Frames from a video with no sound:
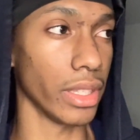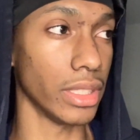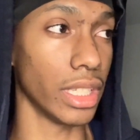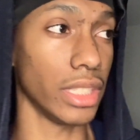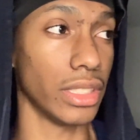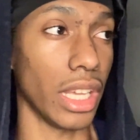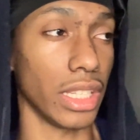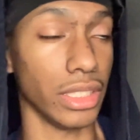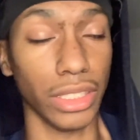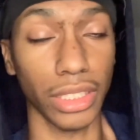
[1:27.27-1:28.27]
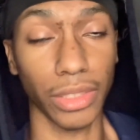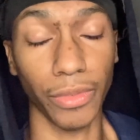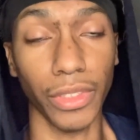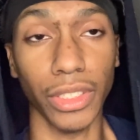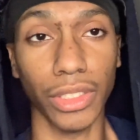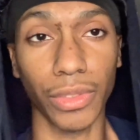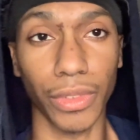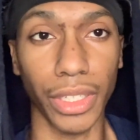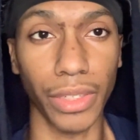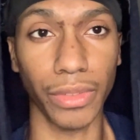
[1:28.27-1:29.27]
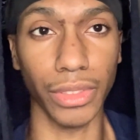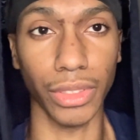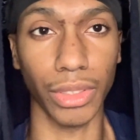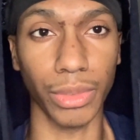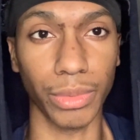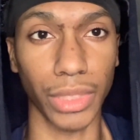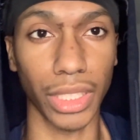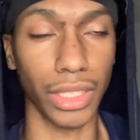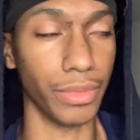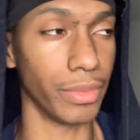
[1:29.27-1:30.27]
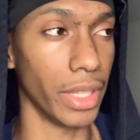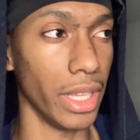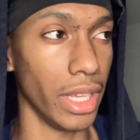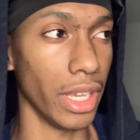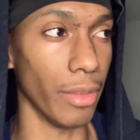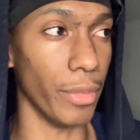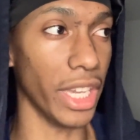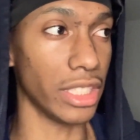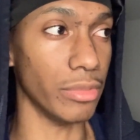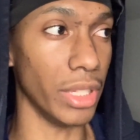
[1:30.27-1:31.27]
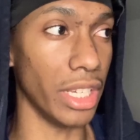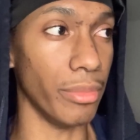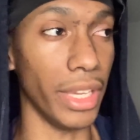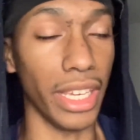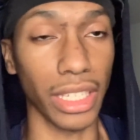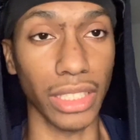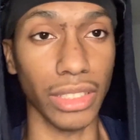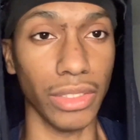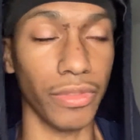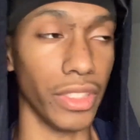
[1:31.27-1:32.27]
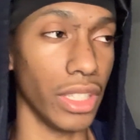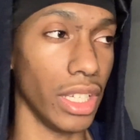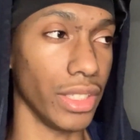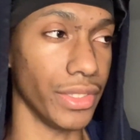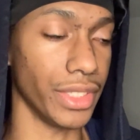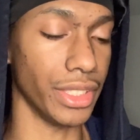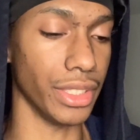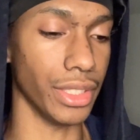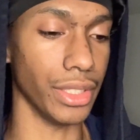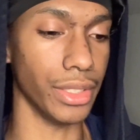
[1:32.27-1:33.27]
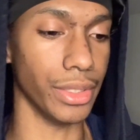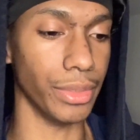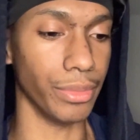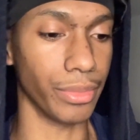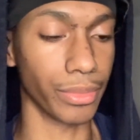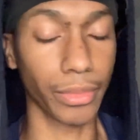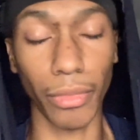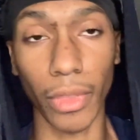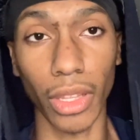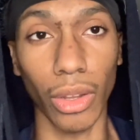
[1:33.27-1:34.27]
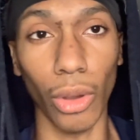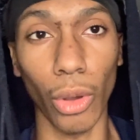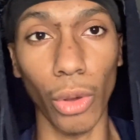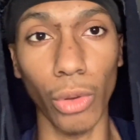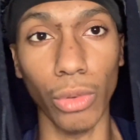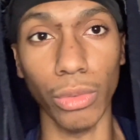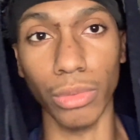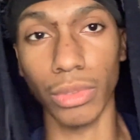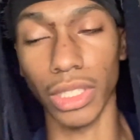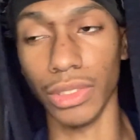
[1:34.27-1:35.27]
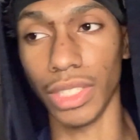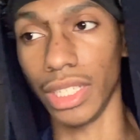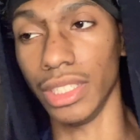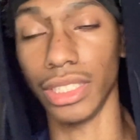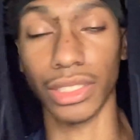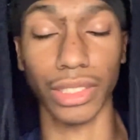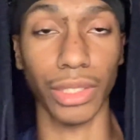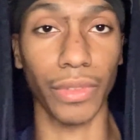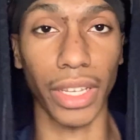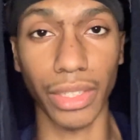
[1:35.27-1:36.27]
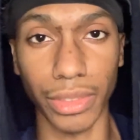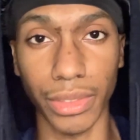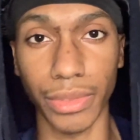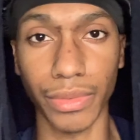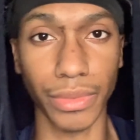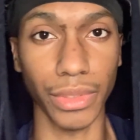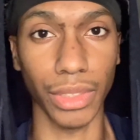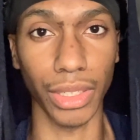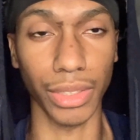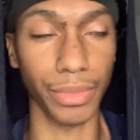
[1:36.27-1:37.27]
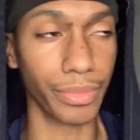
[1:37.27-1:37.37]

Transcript: Takes like it just feels forever, you know what I'm saying? Back to back baggage, you feel like you're in a hole that you can't dig yourself out of, you know.